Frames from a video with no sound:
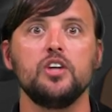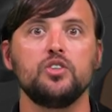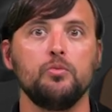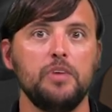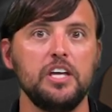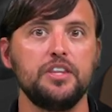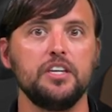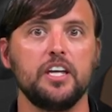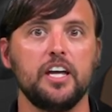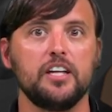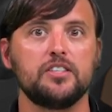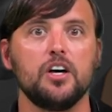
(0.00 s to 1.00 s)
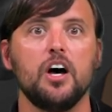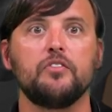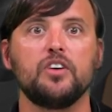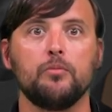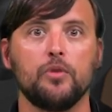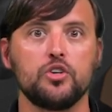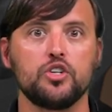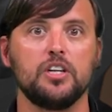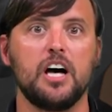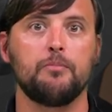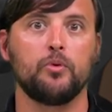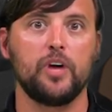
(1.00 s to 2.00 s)
to meet the needs of
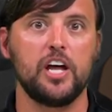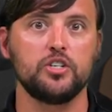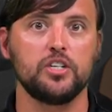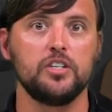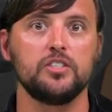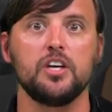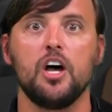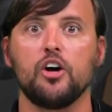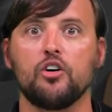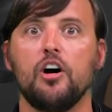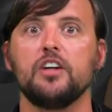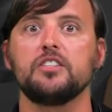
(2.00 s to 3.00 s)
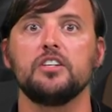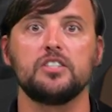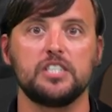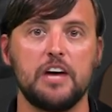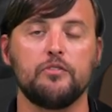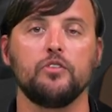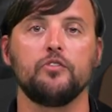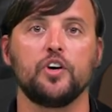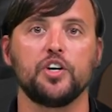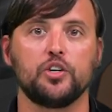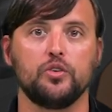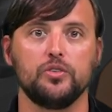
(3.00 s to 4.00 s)
commercial operations across several
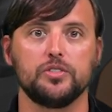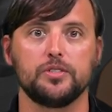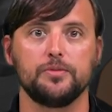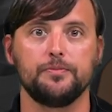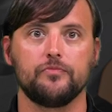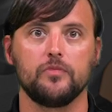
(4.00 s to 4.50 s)
verticals.